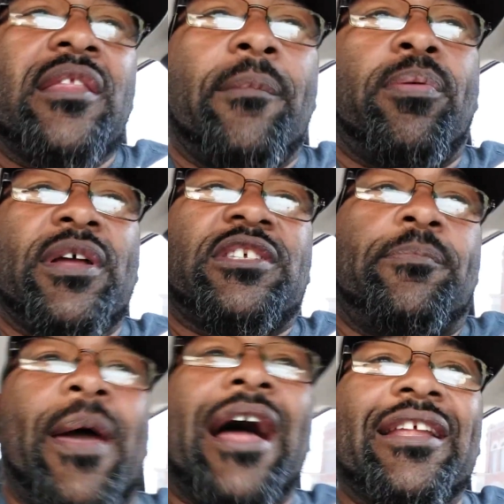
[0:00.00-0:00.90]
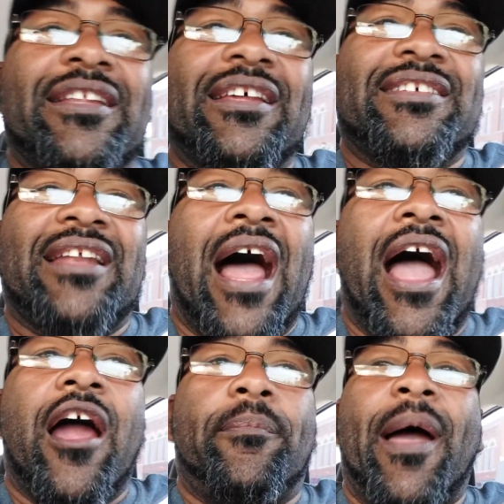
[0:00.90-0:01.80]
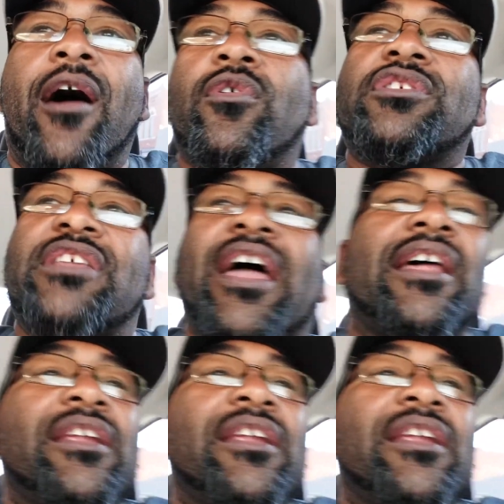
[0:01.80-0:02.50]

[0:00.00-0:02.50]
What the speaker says: principalities and the higher powers that